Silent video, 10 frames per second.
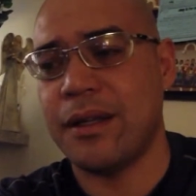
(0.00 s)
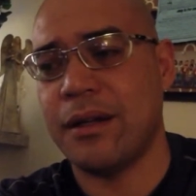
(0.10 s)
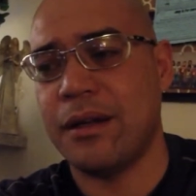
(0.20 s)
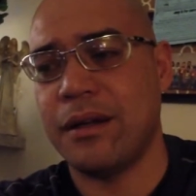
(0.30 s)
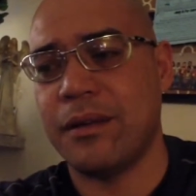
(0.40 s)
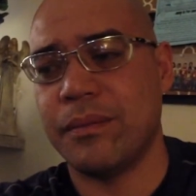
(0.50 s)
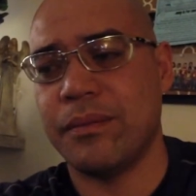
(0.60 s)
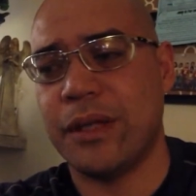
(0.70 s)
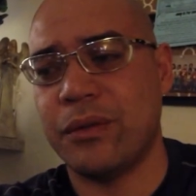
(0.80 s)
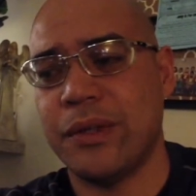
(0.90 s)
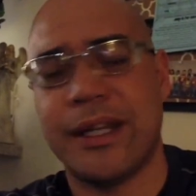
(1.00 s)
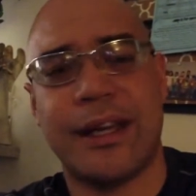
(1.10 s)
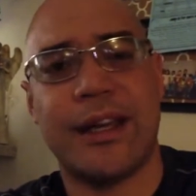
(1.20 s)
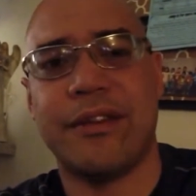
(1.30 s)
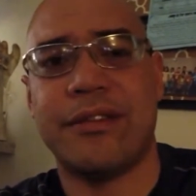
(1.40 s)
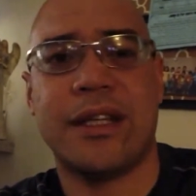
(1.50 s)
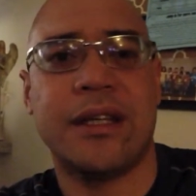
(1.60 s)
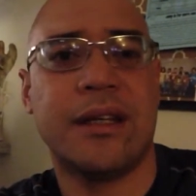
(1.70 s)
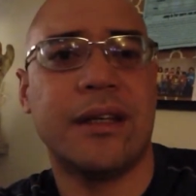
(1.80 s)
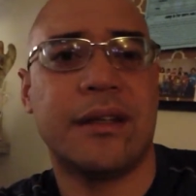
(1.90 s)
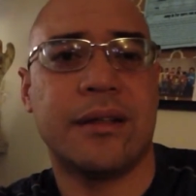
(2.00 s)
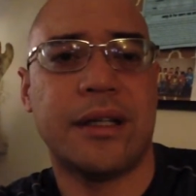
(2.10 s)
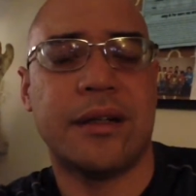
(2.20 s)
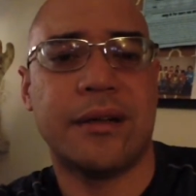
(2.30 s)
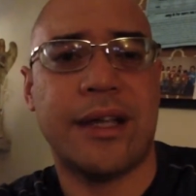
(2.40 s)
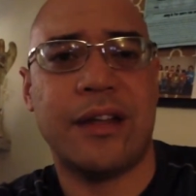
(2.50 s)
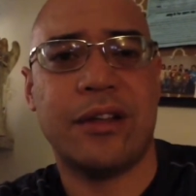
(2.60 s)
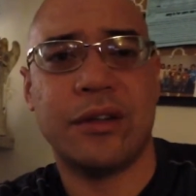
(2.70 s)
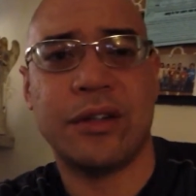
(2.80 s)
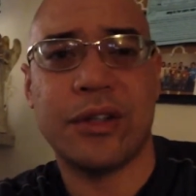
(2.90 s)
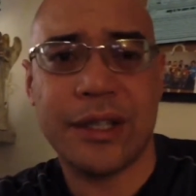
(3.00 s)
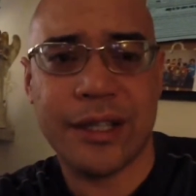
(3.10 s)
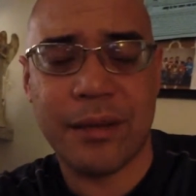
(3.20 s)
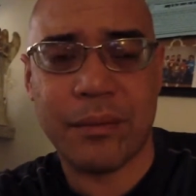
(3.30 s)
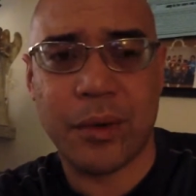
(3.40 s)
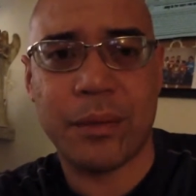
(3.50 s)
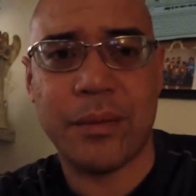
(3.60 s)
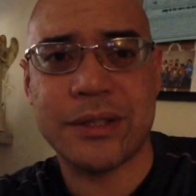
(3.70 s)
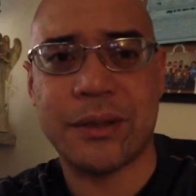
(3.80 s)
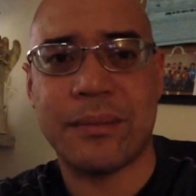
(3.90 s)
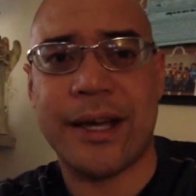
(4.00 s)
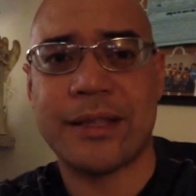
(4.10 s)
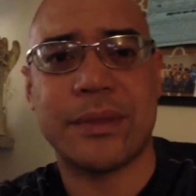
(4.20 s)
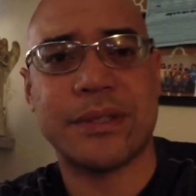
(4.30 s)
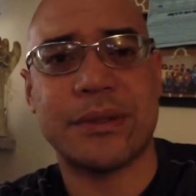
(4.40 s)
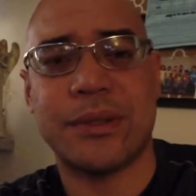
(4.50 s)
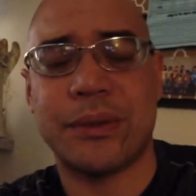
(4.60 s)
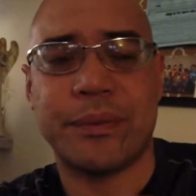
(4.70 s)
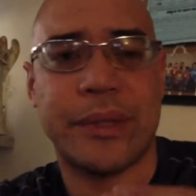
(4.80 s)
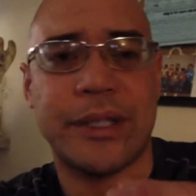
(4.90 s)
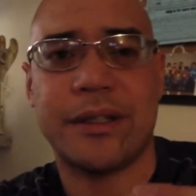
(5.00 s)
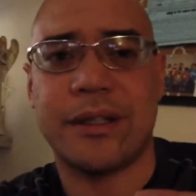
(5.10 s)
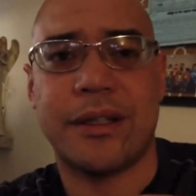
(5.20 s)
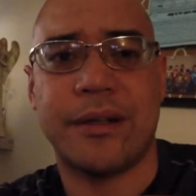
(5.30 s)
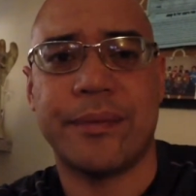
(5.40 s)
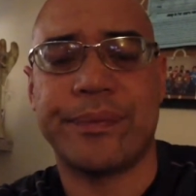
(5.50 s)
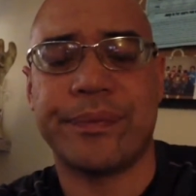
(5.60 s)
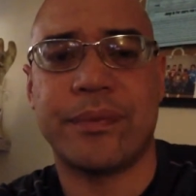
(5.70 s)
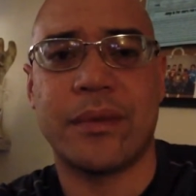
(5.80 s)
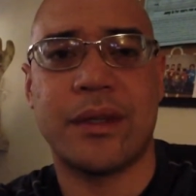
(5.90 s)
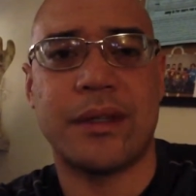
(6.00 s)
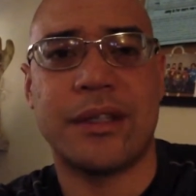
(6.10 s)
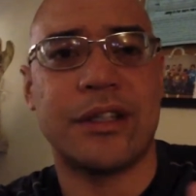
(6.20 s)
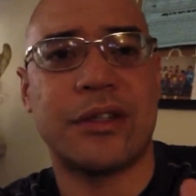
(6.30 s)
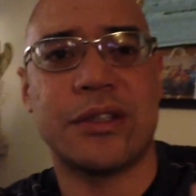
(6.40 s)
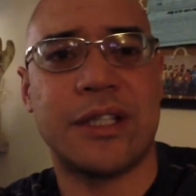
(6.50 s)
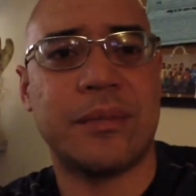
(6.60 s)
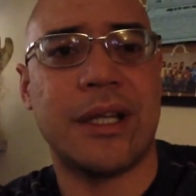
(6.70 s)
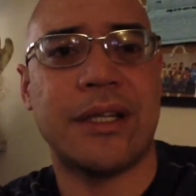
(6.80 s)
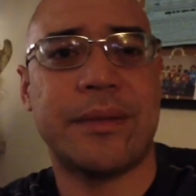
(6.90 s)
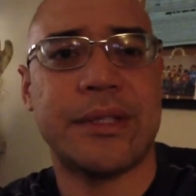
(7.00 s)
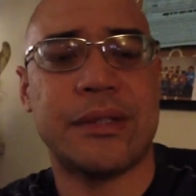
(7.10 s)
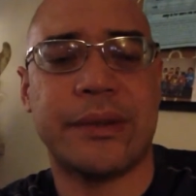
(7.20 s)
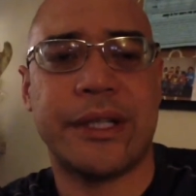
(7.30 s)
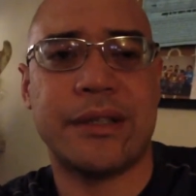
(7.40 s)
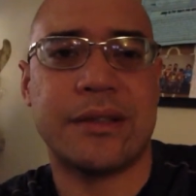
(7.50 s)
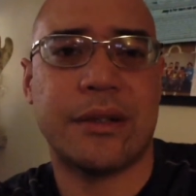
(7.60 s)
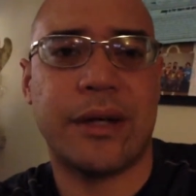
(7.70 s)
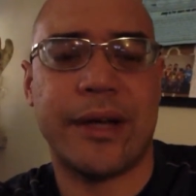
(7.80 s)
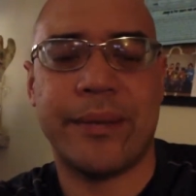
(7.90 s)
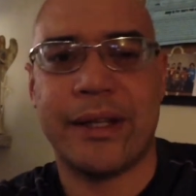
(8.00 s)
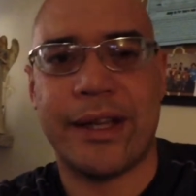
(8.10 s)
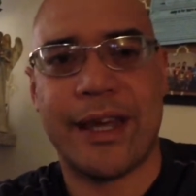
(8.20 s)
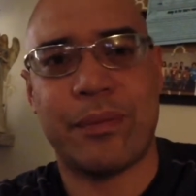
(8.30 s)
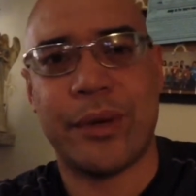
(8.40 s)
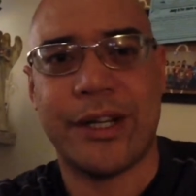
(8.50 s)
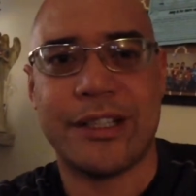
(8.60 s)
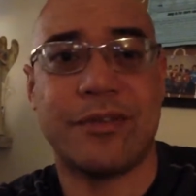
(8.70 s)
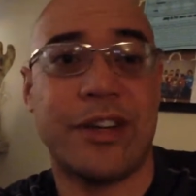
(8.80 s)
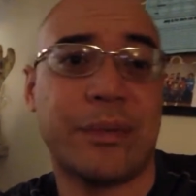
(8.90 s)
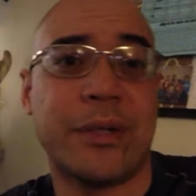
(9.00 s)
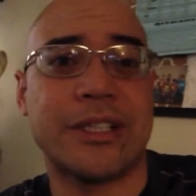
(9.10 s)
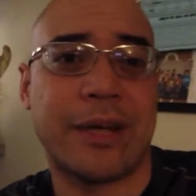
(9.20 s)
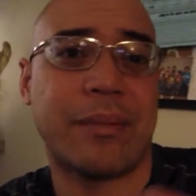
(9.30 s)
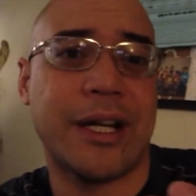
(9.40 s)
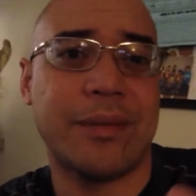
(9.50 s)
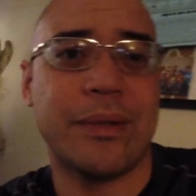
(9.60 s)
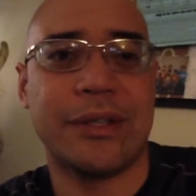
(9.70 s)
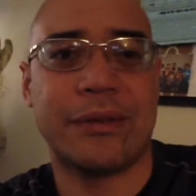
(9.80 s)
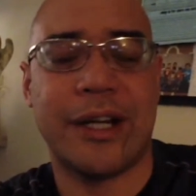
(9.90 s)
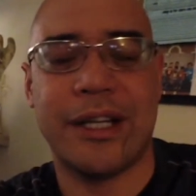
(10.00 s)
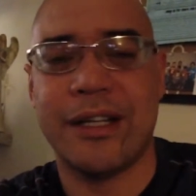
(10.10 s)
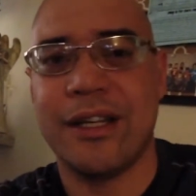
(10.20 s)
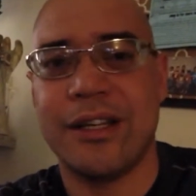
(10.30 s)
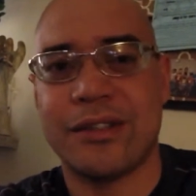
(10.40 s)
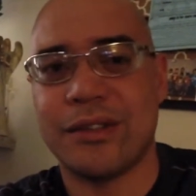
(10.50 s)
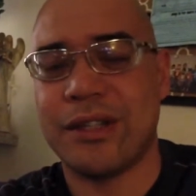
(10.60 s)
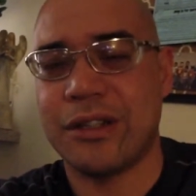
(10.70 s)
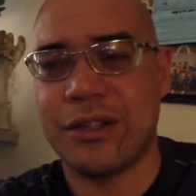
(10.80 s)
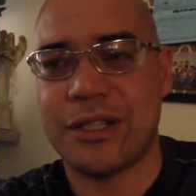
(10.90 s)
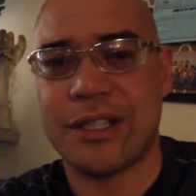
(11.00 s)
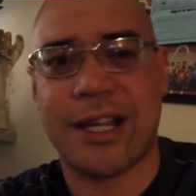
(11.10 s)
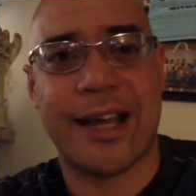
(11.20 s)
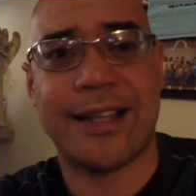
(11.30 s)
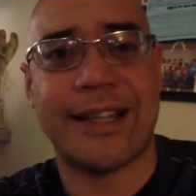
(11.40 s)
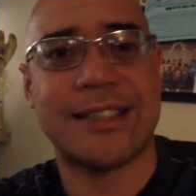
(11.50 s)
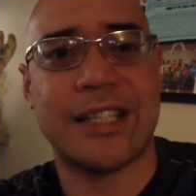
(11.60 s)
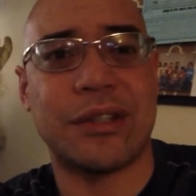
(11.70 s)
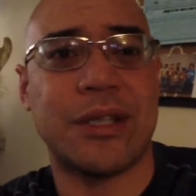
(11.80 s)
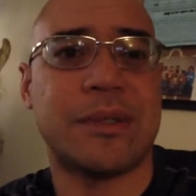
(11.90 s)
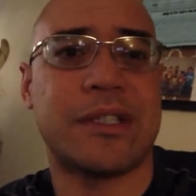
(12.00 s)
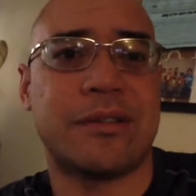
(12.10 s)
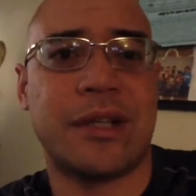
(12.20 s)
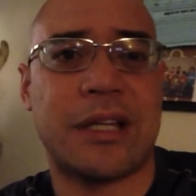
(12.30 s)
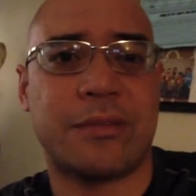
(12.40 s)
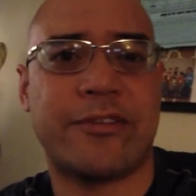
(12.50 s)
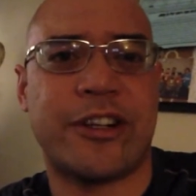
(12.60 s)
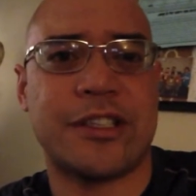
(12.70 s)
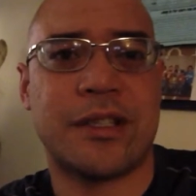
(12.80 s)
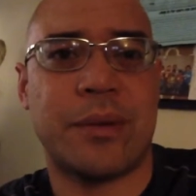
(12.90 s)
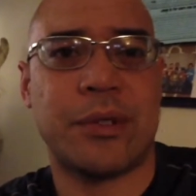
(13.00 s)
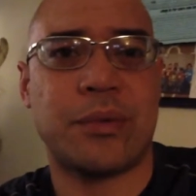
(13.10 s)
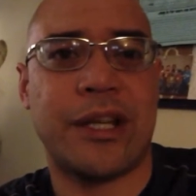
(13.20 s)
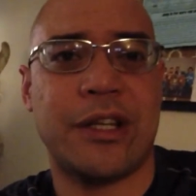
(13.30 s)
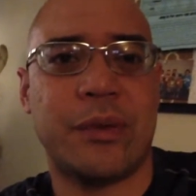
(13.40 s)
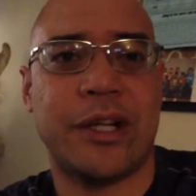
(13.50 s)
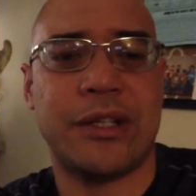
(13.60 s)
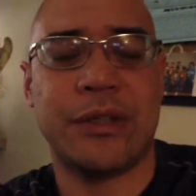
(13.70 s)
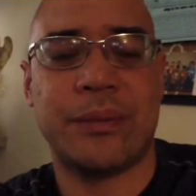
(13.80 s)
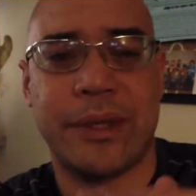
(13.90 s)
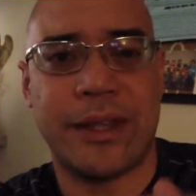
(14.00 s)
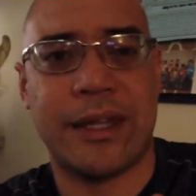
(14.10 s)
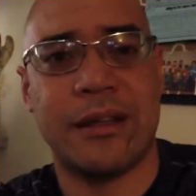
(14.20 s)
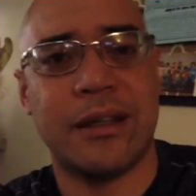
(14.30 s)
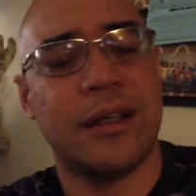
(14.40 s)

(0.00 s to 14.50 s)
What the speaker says: and really get heavy, yeah, you're gonna get more muscle mass, muscle tone, but there's gonna be a limit to it. So I mean, at that point, it's very much like bodybuilding, right? So then you could kind of like set your limits of as far as how much weight you want to do, but then